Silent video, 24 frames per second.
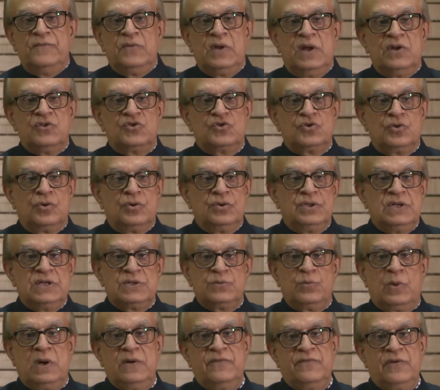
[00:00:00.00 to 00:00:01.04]
And so this
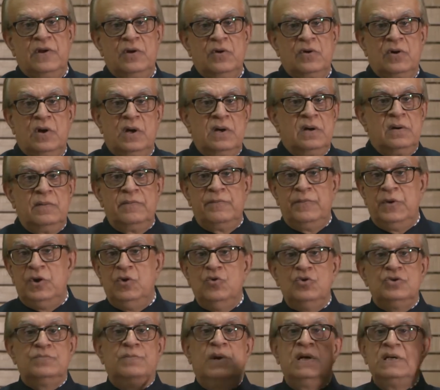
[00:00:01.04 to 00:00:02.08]
one fellow got a
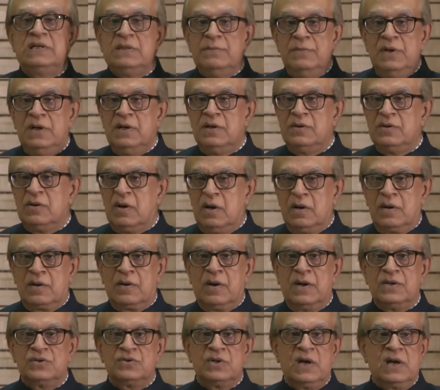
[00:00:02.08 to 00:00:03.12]
huge multi-million-dollar
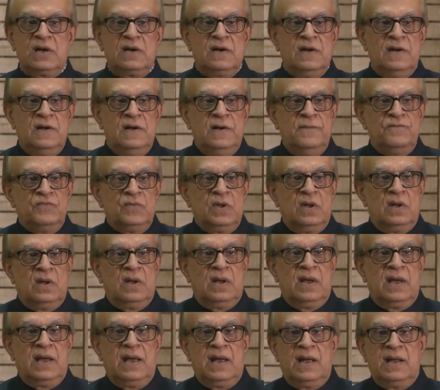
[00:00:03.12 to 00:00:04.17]
contract,
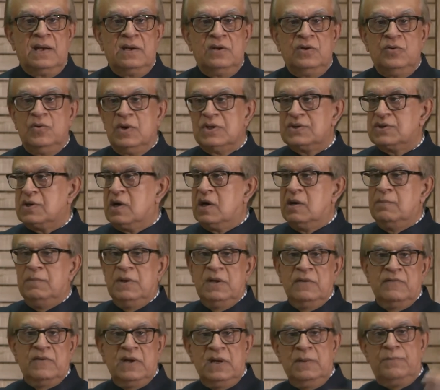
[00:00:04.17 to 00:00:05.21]
and US
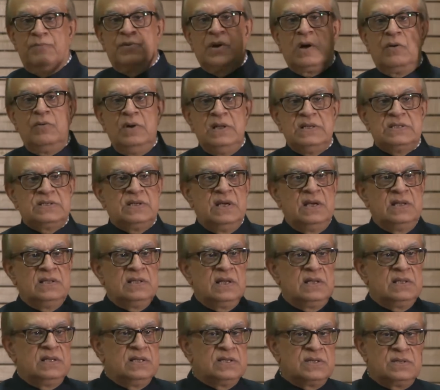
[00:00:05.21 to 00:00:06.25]
Army very proudly saying
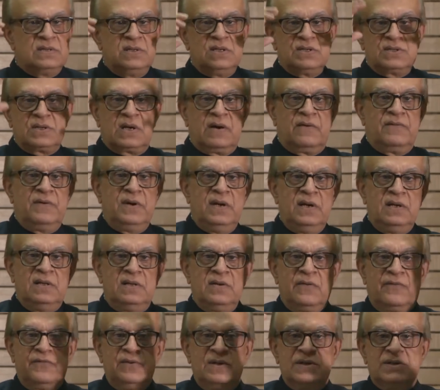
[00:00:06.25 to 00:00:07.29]
that this discovery
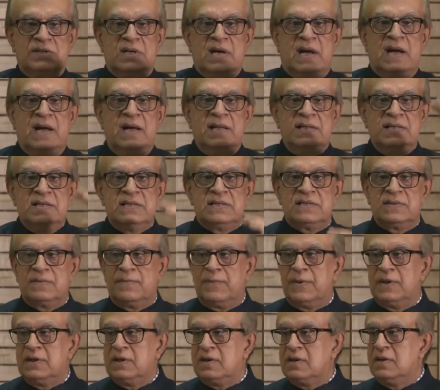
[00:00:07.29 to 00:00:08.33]
of this guy, this
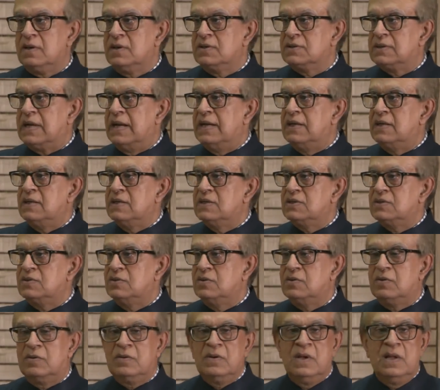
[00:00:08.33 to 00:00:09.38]
particular scientist,
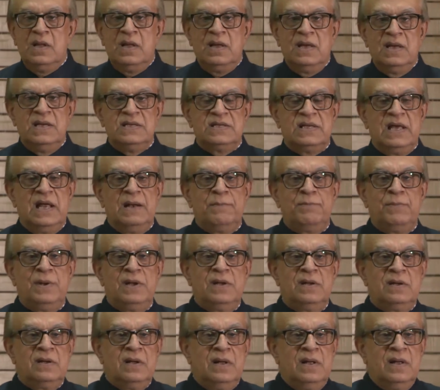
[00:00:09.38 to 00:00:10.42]
is
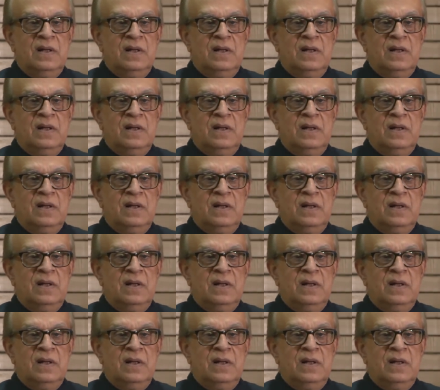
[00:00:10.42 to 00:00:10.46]
helping